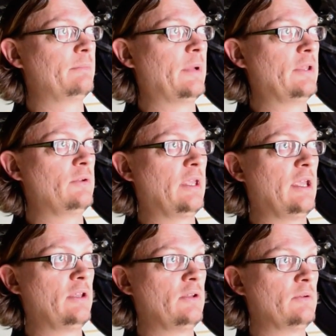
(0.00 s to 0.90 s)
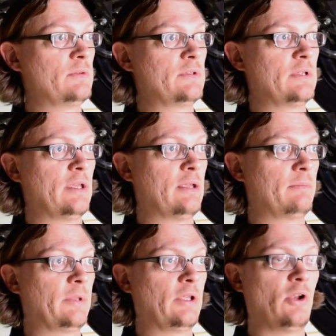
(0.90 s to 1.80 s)
but you can use
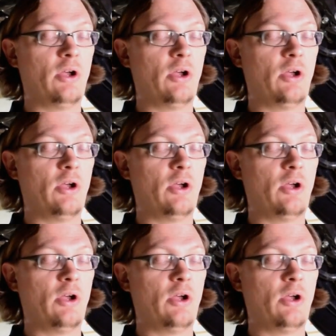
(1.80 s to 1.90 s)
like an